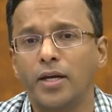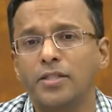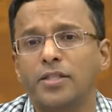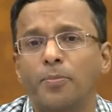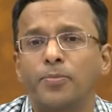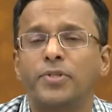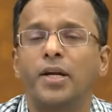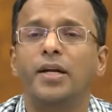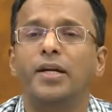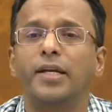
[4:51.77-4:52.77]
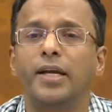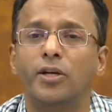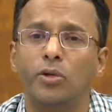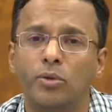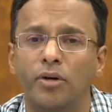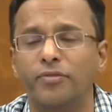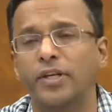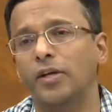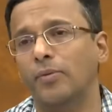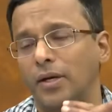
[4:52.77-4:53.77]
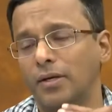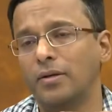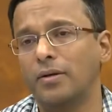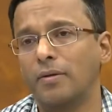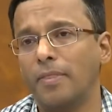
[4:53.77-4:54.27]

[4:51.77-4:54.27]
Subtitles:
a subset D2 of D1